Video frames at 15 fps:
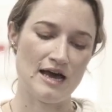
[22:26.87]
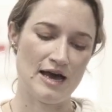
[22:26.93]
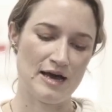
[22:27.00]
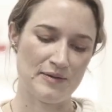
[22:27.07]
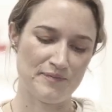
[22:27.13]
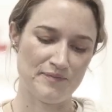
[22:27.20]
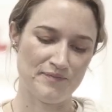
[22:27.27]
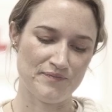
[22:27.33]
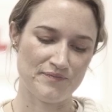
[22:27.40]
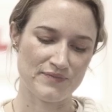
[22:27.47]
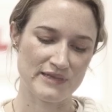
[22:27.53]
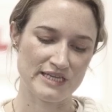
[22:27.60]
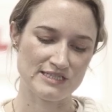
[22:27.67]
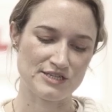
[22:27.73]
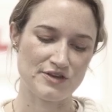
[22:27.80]

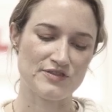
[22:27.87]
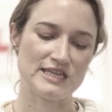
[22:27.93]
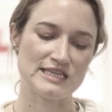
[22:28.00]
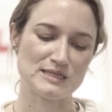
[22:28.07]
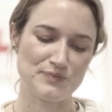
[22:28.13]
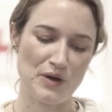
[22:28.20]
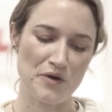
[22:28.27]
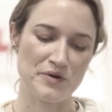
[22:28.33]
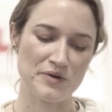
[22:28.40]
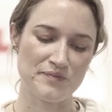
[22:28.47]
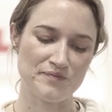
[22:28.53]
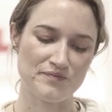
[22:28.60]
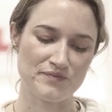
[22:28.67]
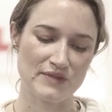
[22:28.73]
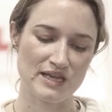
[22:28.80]
So this
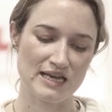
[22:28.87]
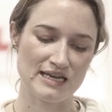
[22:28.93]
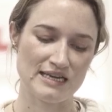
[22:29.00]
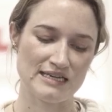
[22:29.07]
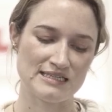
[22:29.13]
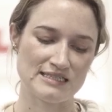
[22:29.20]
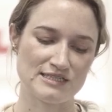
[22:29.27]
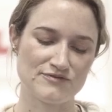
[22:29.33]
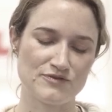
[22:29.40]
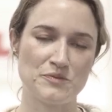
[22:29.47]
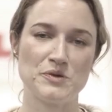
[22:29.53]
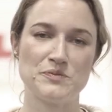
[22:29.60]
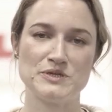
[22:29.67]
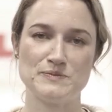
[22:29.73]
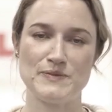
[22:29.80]
poem is
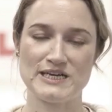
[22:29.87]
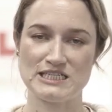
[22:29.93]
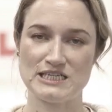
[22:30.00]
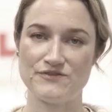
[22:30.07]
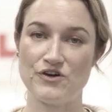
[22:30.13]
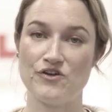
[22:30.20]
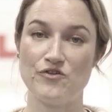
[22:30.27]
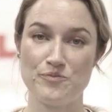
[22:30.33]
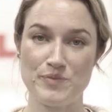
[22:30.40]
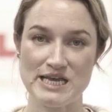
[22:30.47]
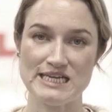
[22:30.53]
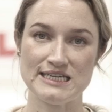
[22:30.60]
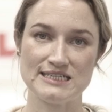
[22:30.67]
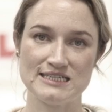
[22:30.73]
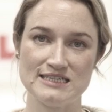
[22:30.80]
from the perspective of
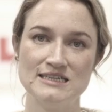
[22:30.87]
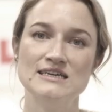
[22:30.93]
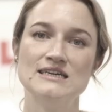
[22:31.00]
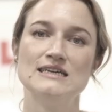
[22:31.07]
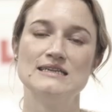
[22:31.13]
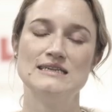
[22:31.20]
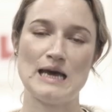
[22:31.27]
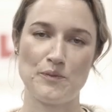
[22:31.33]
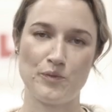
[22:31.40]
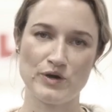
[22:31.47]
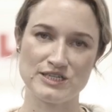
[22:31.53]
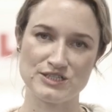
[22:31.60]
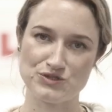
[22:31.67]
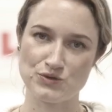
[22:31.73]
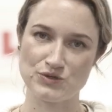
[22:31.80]
Pete,
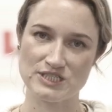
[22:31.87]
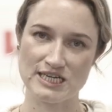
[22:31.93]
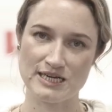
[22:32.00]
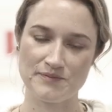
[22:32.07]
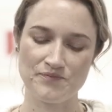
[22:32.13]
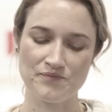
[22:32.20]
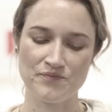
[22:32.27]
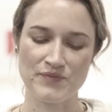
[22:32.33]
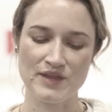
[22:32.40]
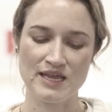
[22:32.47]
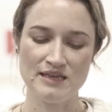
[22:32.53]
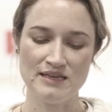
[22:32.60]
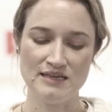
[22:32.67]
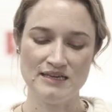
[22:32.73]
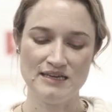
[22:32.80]
Lapwing's daughter,
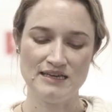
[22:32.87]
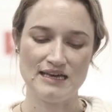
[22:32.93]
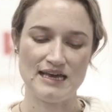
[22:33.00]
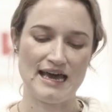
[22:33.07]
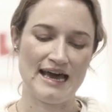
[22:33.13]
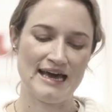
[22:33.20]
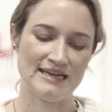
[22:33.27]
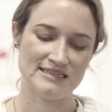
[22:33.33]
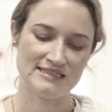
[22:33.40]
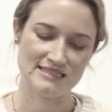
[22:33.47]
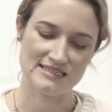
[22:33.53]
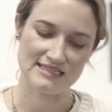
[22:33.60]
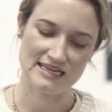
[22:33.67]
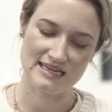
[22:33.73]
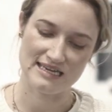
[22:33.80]

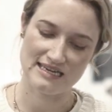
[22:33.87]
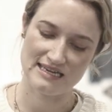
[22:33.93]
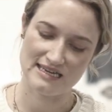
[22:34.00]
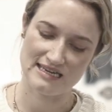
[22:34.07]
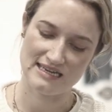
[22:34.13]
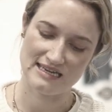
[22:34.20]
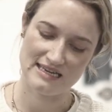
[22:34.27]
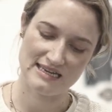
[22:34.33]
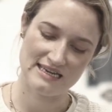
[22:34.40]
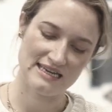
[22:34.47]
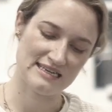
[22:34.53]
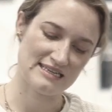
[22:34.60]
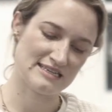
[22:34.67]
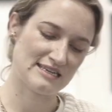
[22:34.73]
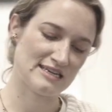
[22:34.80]
and
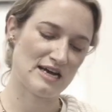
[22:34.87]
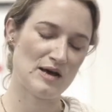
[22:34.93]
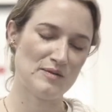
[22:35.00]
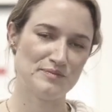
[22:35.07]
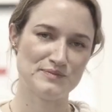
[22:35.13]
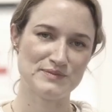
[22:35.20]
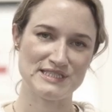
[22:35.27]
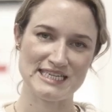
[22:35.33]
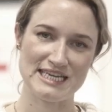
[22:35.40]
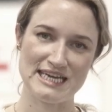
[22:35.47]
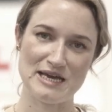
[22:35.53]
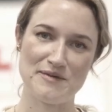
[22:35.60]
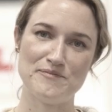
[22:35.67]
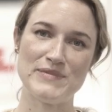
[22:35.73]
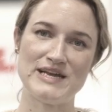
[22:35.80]
it comes
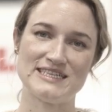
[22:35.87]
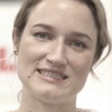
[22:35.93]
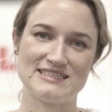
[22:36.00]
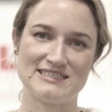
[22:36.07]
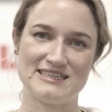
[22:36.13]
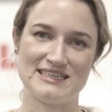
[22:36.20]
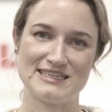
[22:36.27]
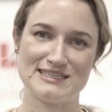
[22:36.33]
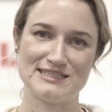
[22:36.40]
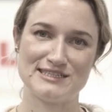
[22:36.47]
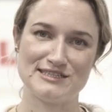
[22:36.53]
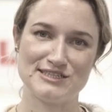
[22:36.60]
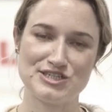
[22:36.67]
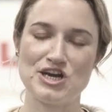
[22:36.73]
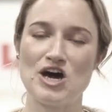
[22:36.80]
amidst
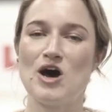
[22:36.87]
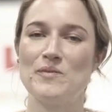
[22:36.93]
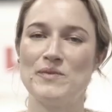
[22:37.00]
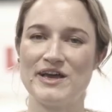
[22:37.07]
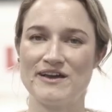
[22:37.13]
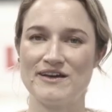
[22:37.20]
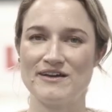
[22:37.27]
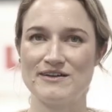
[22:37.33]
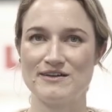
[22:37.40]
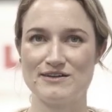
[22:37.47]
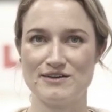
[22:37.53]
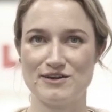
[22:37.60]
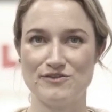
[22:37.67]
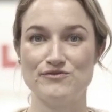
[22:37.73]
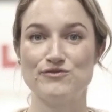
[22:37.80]
this charming
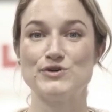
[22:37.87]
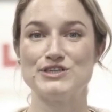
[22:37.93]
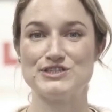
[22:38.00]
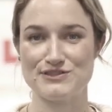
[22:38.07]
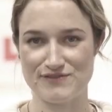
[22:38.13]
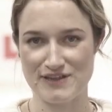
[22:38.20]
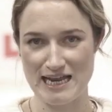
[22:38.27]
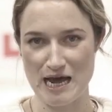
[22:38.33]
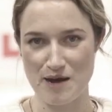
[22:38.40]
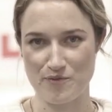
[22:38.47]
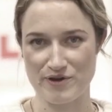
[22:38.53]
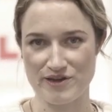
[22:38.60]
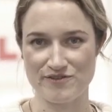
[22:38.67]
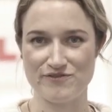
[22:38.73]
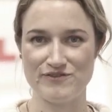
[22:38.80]
kind of voice of the
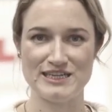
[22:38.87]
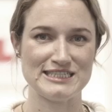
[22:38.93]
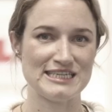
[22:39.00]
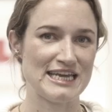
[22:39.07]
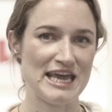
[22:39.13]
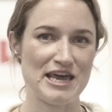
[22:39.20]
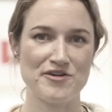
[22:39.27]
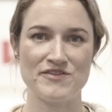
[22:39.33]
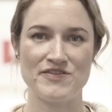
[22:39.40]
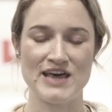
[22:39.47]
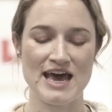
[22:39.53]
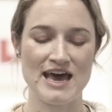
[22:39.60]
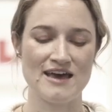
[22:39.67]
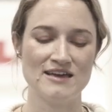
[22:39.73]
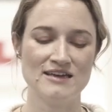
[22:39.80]
lapwing flitting here and
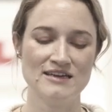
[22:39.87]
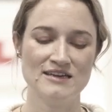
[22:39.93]
there,